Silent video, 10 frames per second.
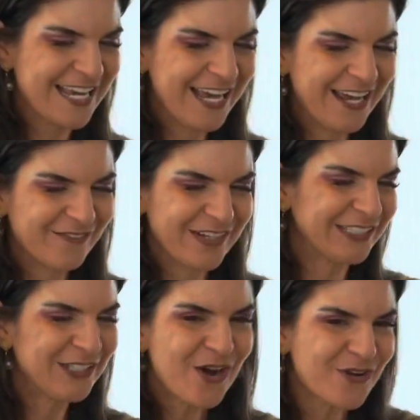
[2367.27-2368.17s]
and be a
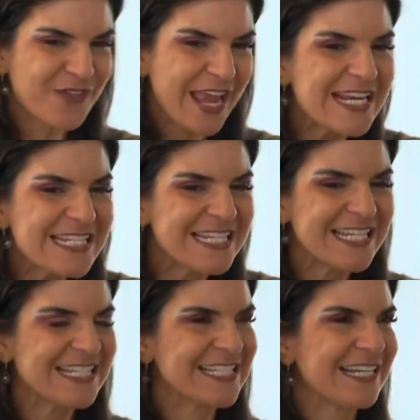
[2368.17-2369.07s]
child of the
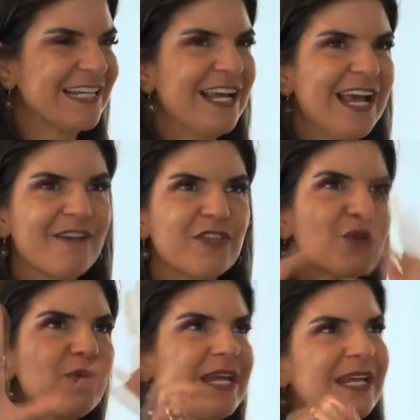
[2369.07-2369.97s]
80s and have the
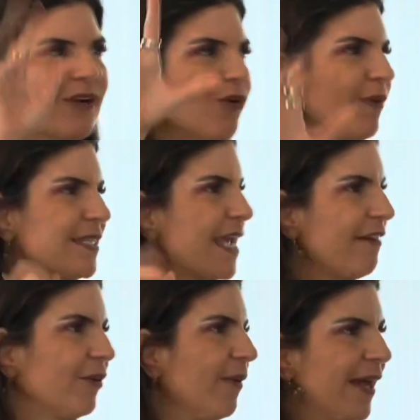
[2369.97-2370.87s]
Queen always
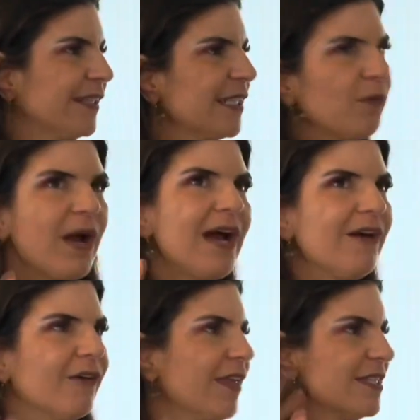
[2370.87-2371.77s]
everywhere and say,
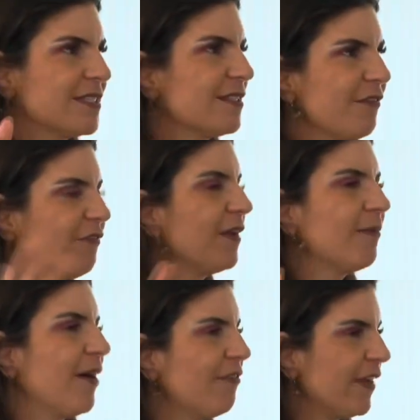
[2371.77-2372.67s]
wow, there's the
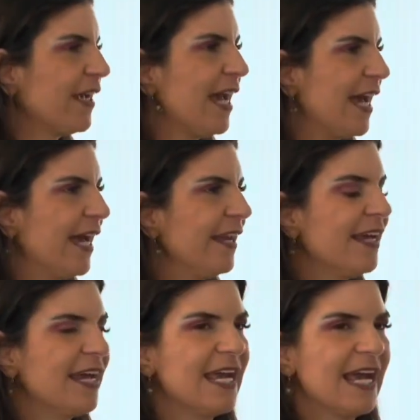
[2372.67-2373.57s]
female figurehead.
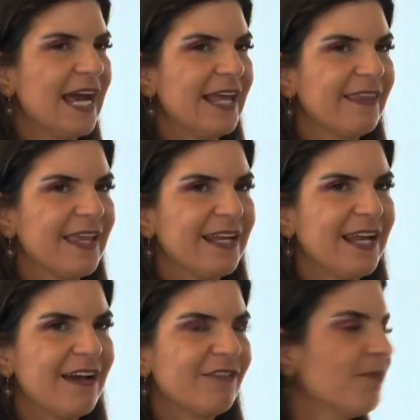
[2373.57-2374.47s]
And then
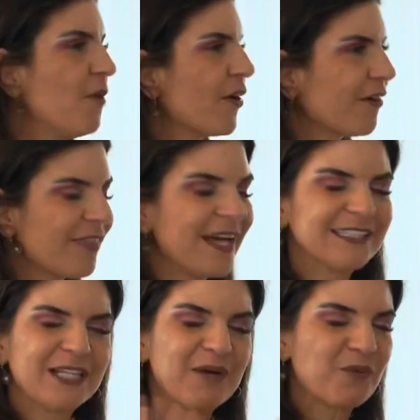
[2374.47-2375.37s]
have Margaret
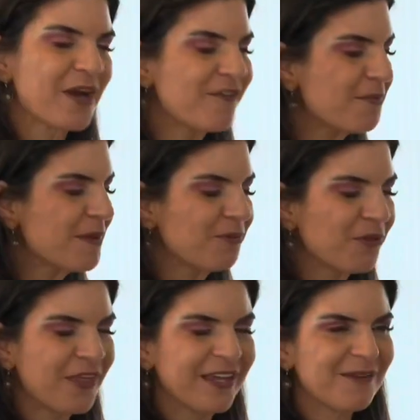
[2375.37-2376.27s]
Thatcher, whatever people
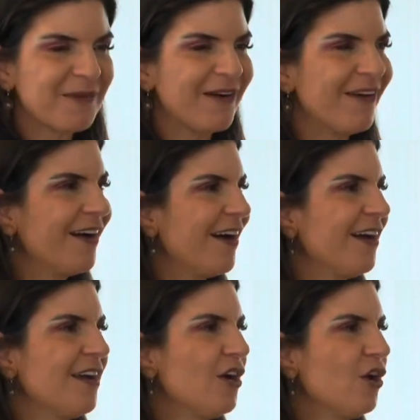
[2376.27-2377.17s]
think about
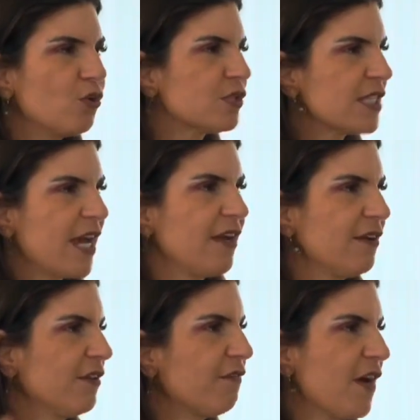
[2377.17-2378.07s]
her,
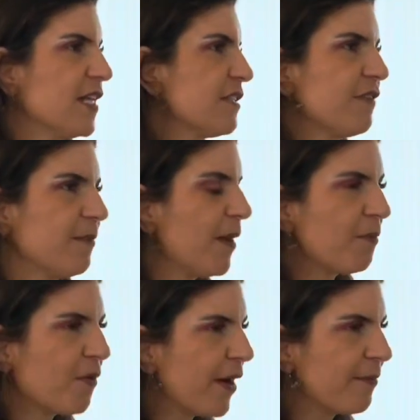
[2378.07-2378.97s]
also the first female
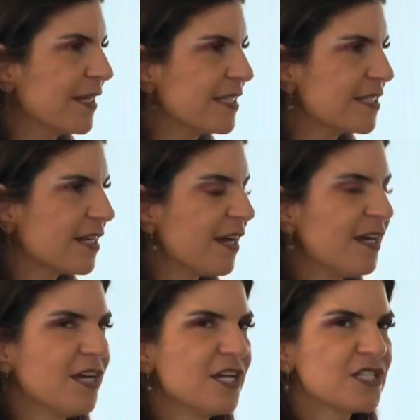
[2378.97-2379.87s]
prime minister.
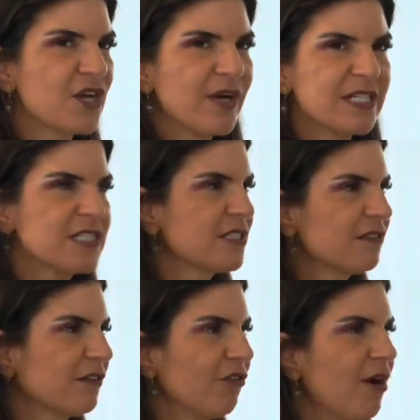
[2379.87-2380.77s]
So I just
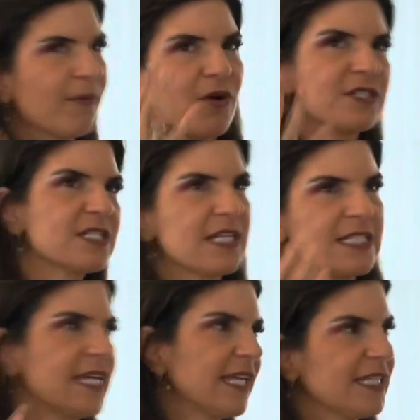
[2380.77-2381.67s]
grew up constantly
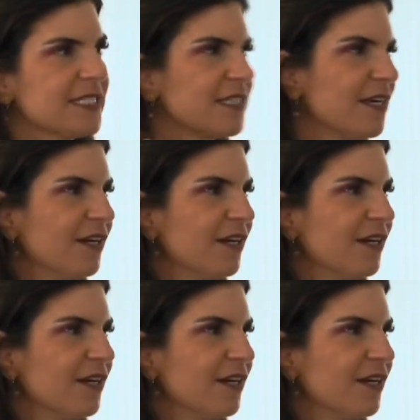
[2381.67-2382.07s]
seeing these